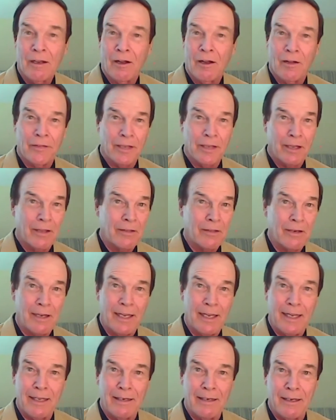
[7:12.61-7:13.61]
On the other
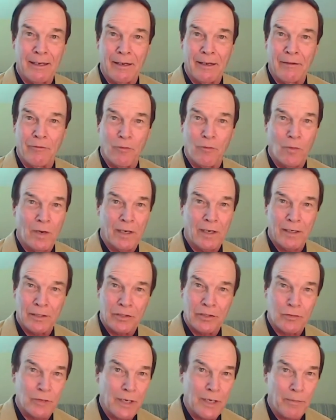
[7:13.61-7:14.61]
hand, if one
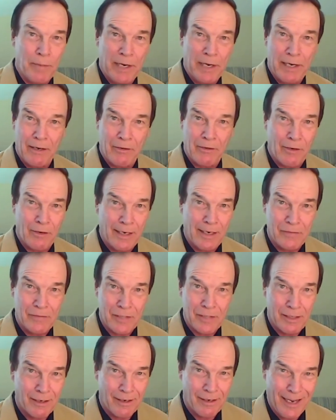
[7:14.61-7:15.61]
is 3
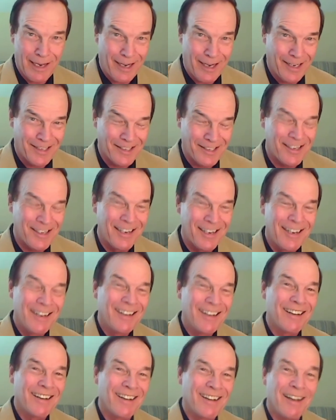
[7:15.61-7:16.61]
paragraphs and has
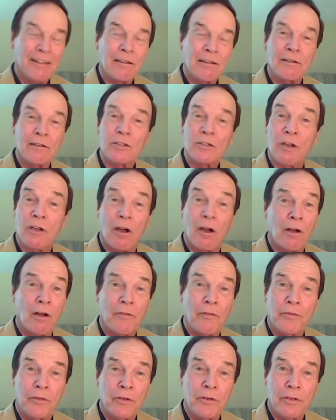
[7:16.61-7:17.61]
nothing to
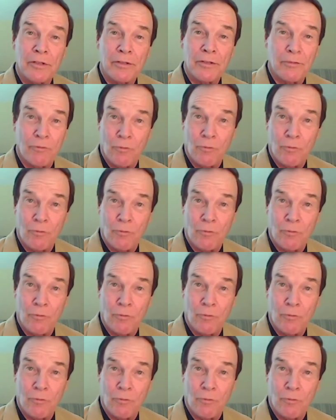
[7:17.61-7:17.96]
offer us,